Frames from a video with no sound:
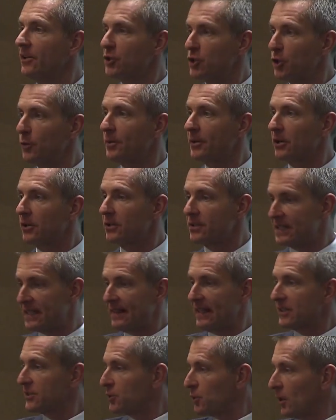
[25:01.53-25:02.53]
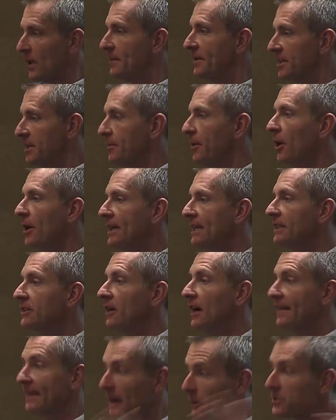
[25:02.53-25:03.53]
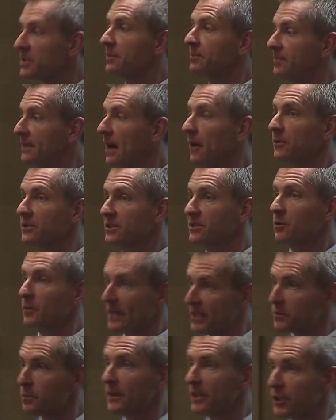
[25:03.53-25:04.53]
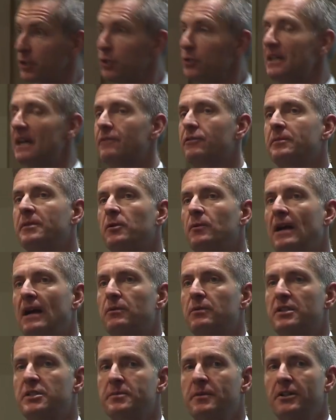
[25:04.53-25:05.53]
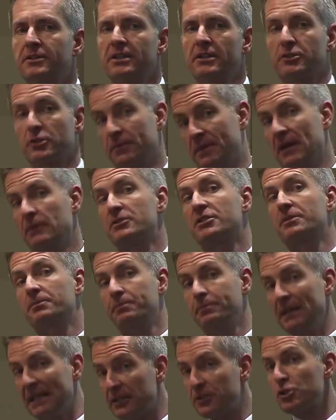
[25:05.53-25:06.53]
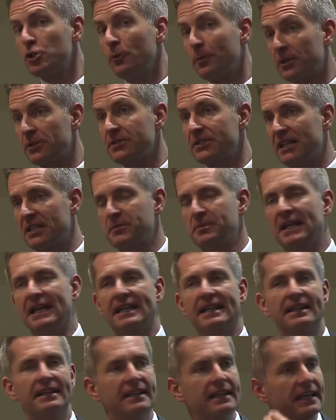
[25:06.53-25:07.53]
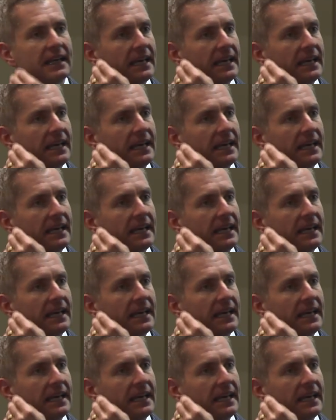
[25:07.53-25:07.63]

Jupiter's and that story about the parking lot. That was, a, that was the reason we could do that from the ground with a small telescope. That was a big Jupiter-sized planet.